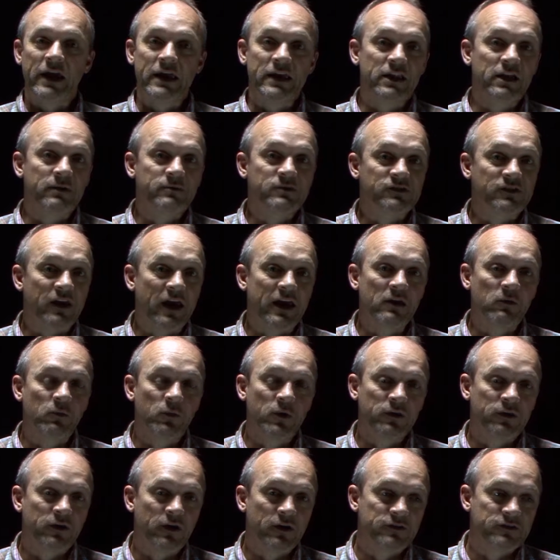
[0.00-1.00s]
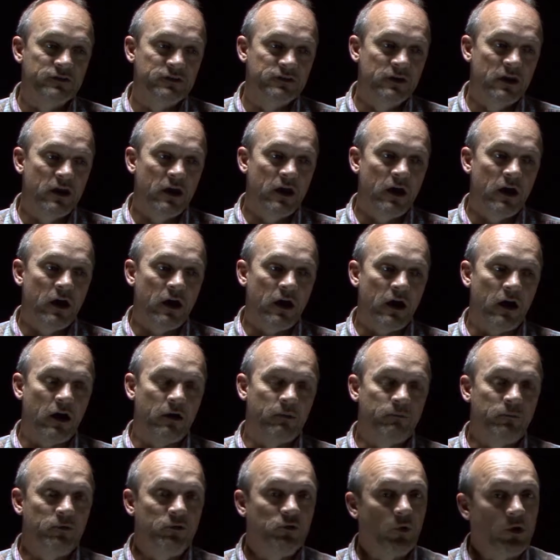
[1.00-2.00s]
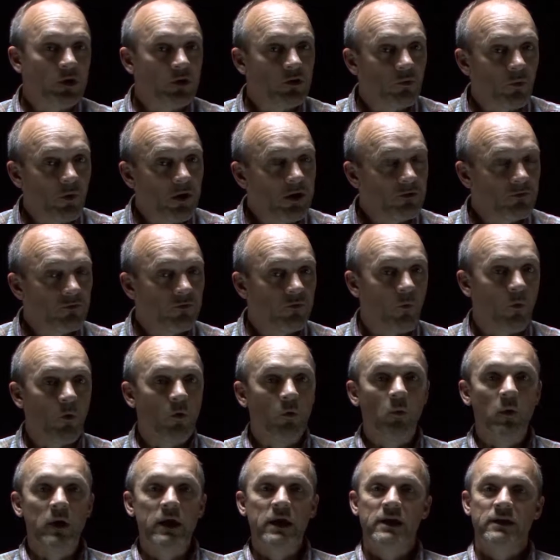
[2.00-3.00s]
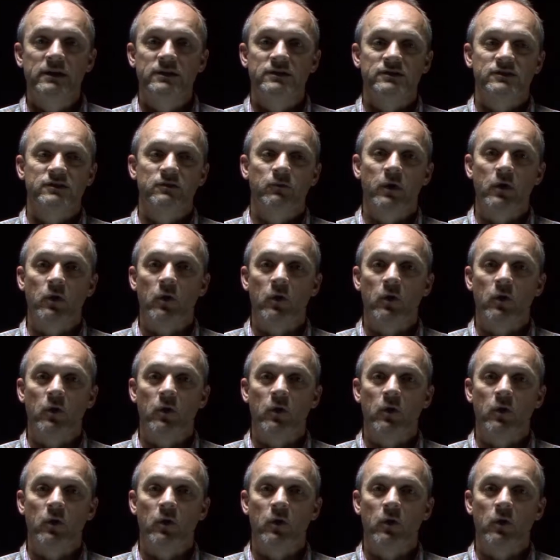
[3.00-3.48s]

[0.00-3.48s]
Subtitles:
They ended up staying with us between 3 and 4 weeks.